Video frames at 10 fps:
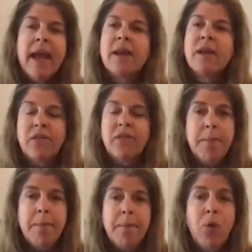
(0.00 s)
And at
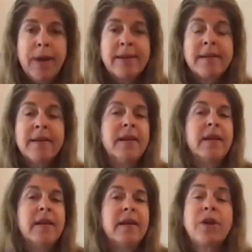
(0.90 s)
some point,
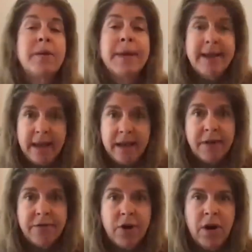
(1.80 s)
there's going a
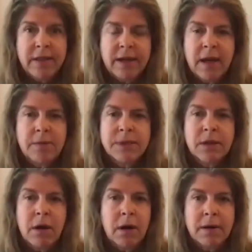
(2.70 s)
negative thought that comes
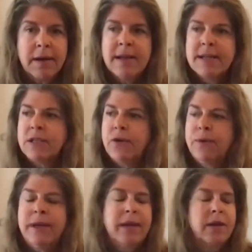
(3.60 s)
along.
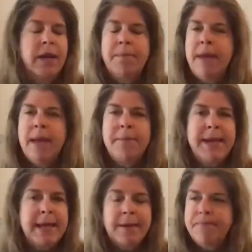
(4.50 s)
So it may
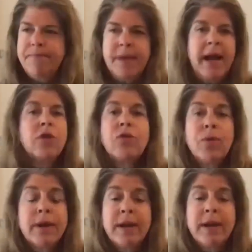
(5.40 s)
be, I don't know
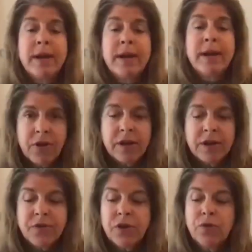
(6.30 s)
what a negative
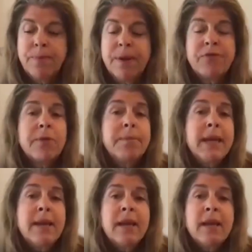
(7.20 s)
thought is for you, but for
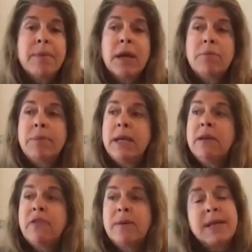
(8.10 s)
me, it might
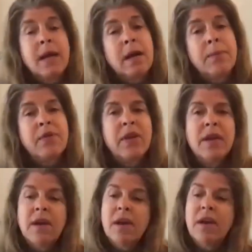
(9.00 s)
be sometimes,
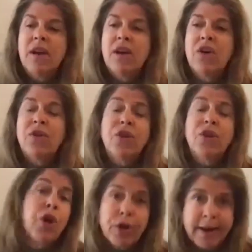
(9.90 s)
oh,
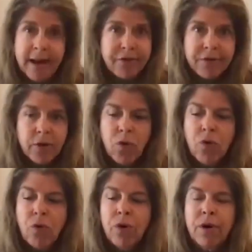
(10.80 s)
you're not good enough,
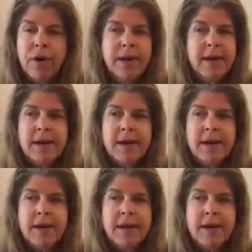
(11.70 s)
or